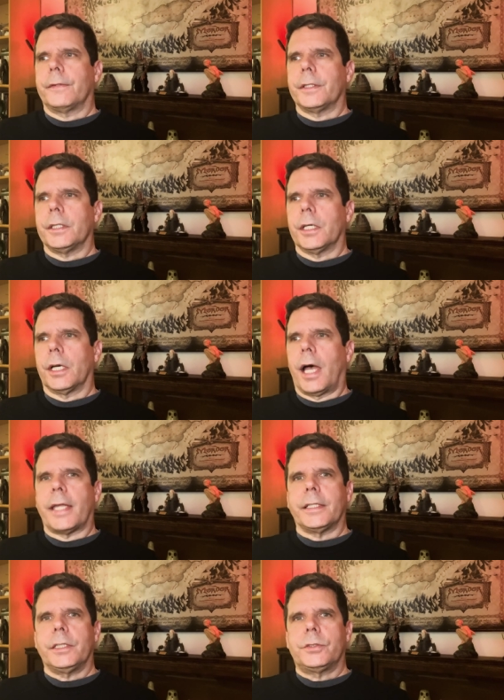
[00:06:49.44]
the uh,
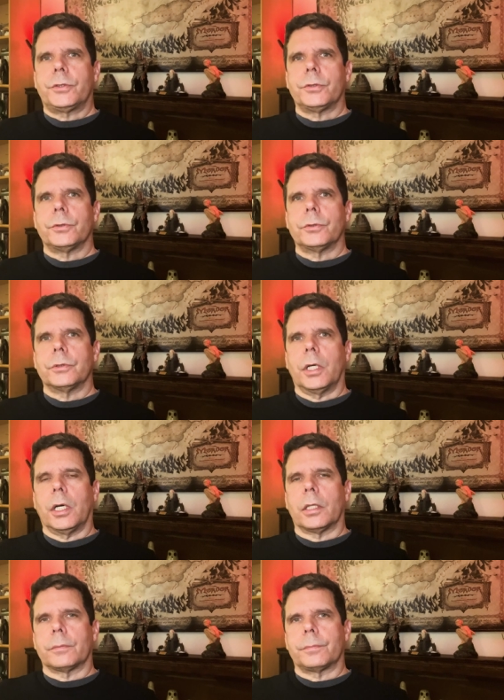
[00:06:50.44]
I need to
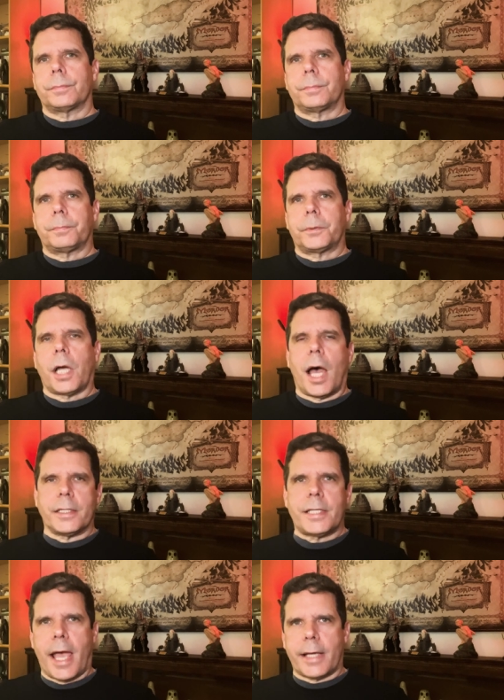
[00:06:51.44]
uh,
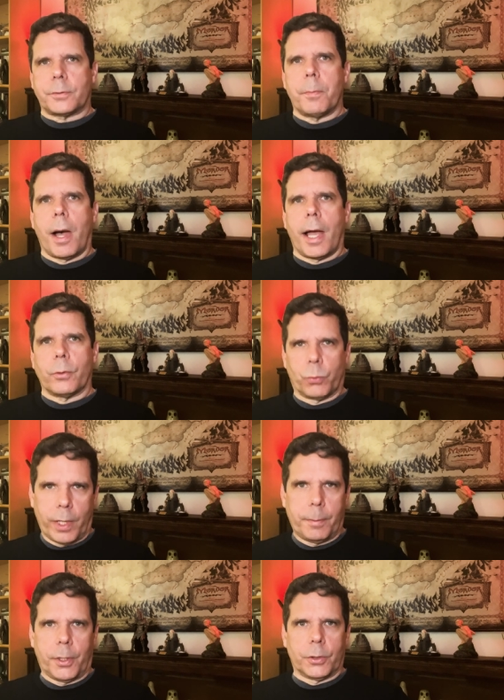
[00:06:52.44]
contact my
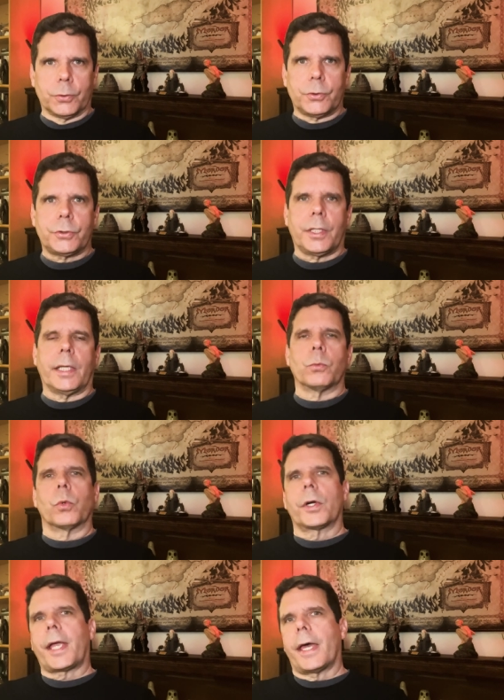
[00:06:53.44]
web host and
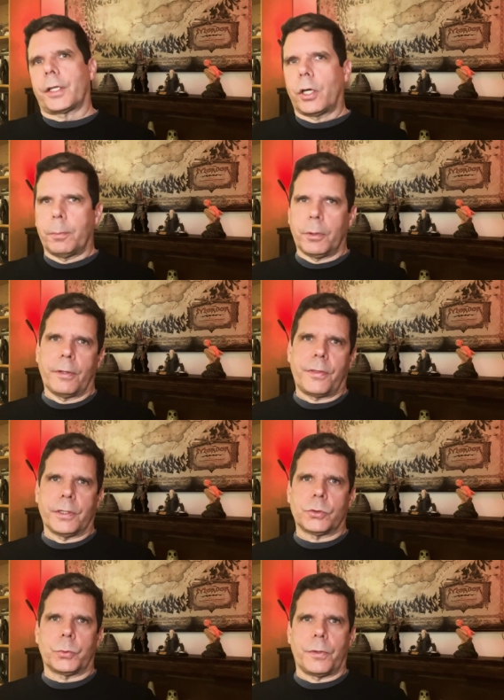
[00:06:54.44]
work out a couple of
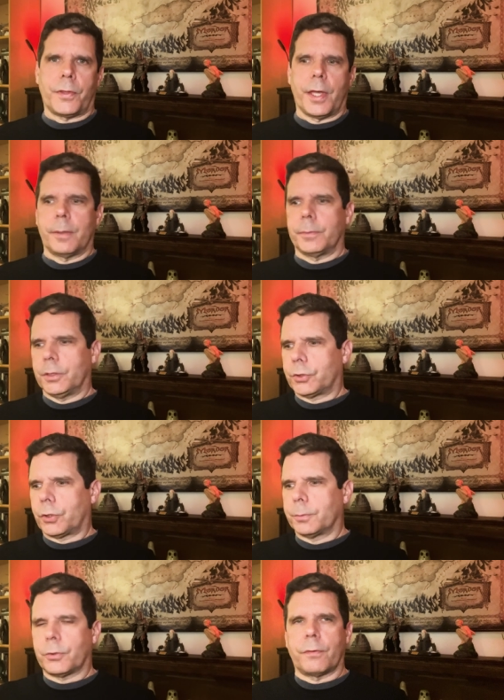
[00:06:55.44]
things with them in
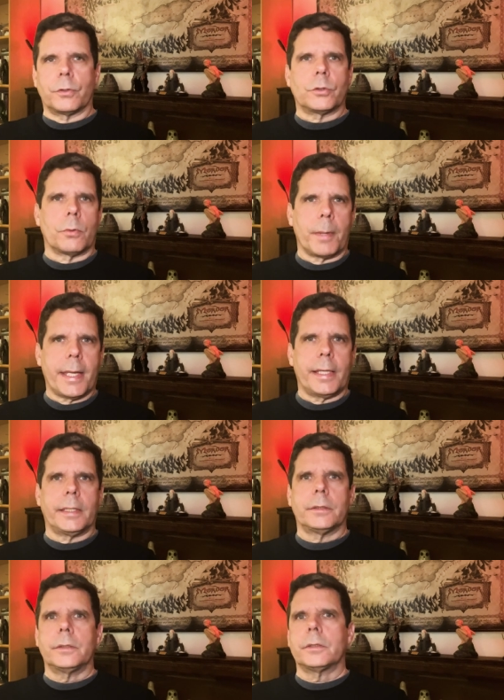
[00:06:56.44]
terms of the
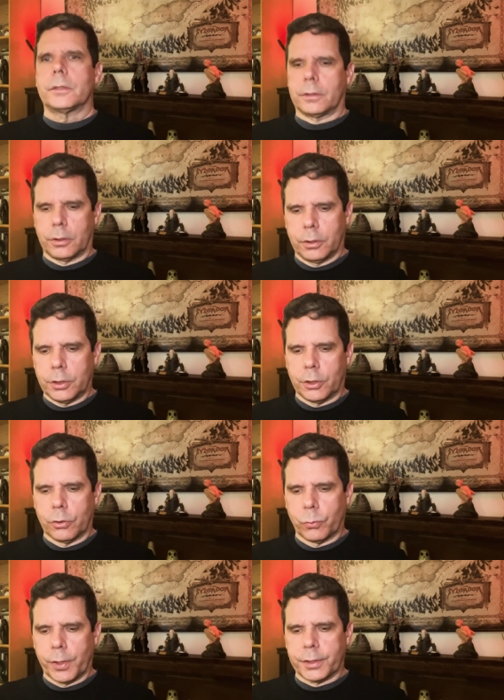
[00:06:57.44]
domain, you
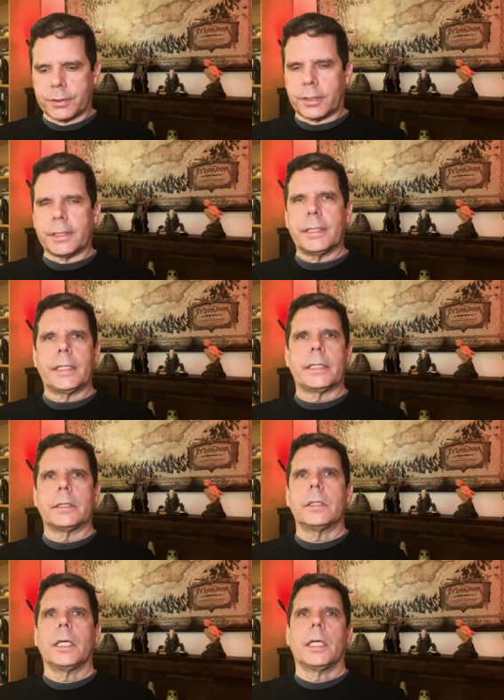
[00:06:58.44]
know, where it's
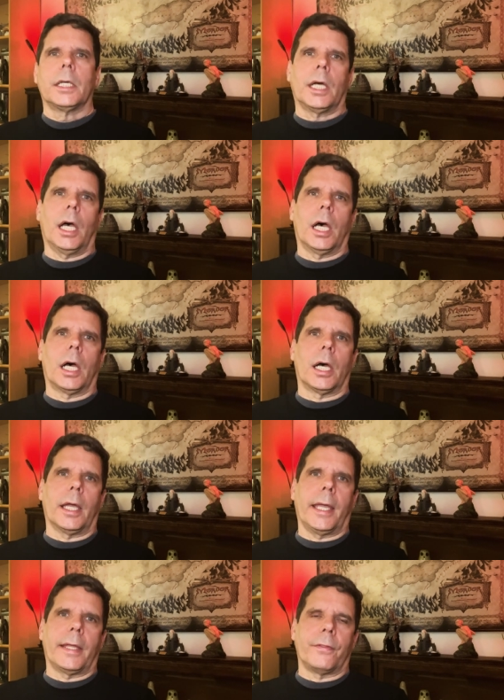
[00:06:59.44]
leading, uh,
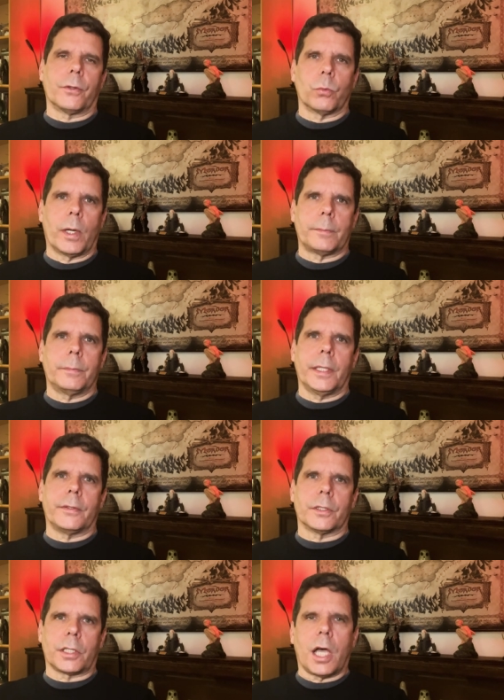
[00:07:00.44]
and the web and the